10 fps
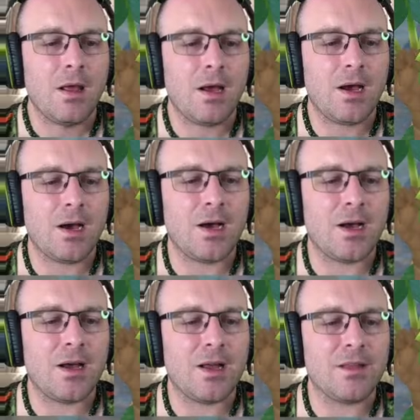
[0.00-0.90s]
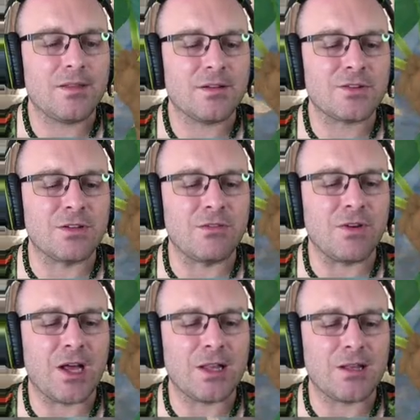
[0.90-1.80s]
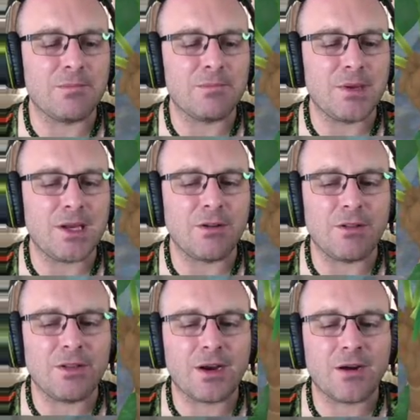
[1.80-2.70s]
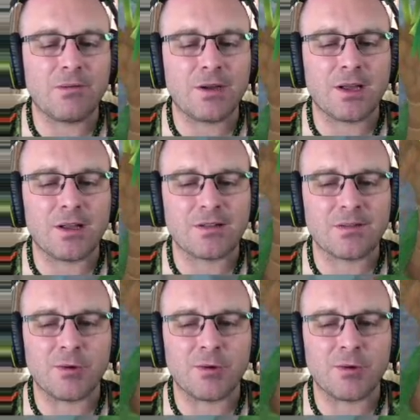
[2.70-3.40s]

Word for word: uh, and there's a little violin beetle there. We got some koi